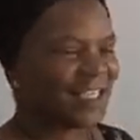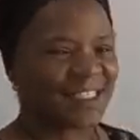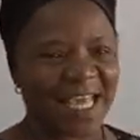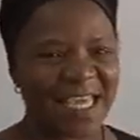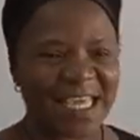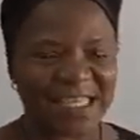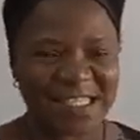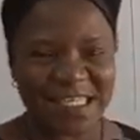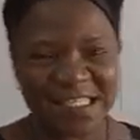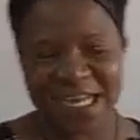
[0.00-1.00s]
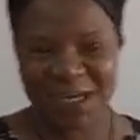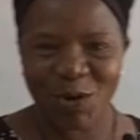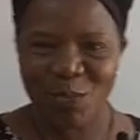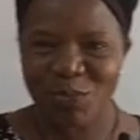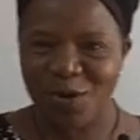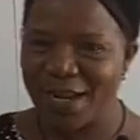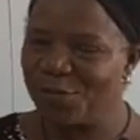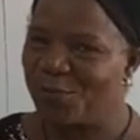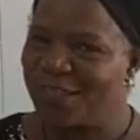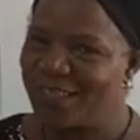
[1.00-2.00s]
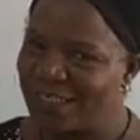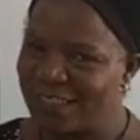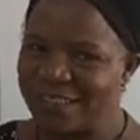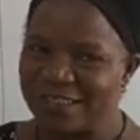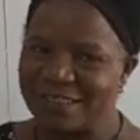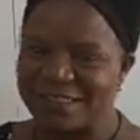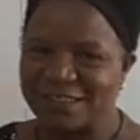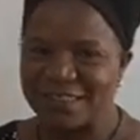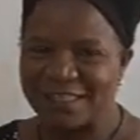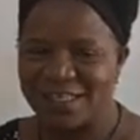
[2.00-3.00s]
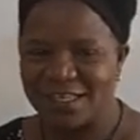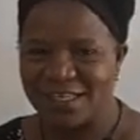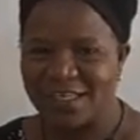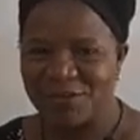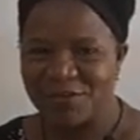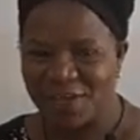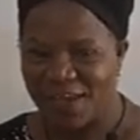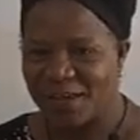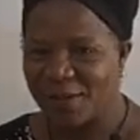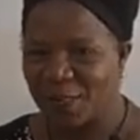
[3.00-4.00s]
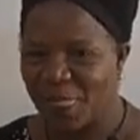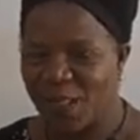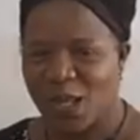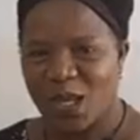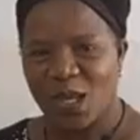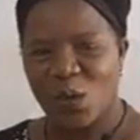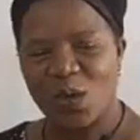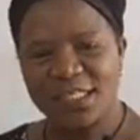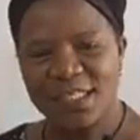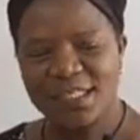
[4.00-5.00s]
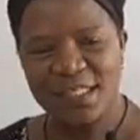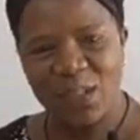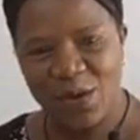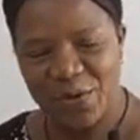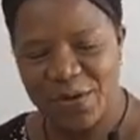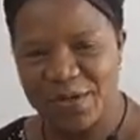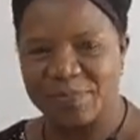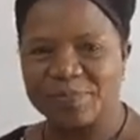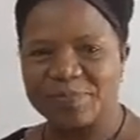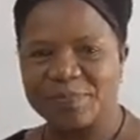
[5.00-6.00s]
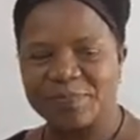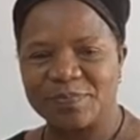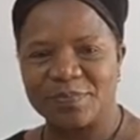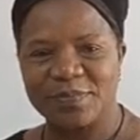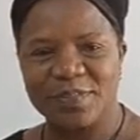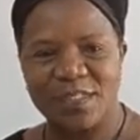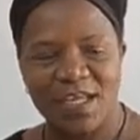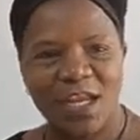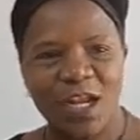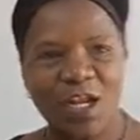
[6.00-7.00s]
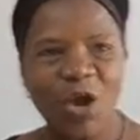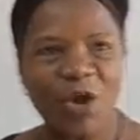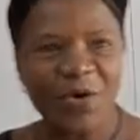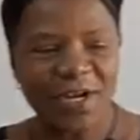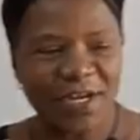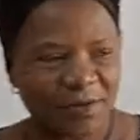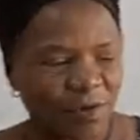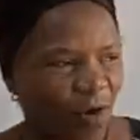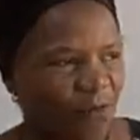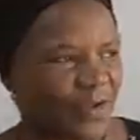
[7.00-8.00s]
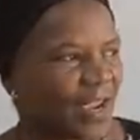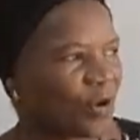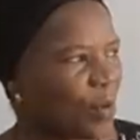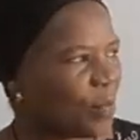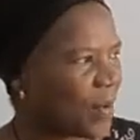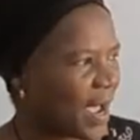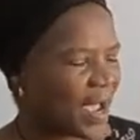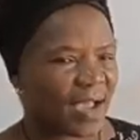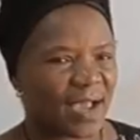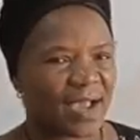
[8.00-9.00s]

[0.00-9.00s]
is like a sister or brother to indices. Okay? What is logarithm? Log reading of a number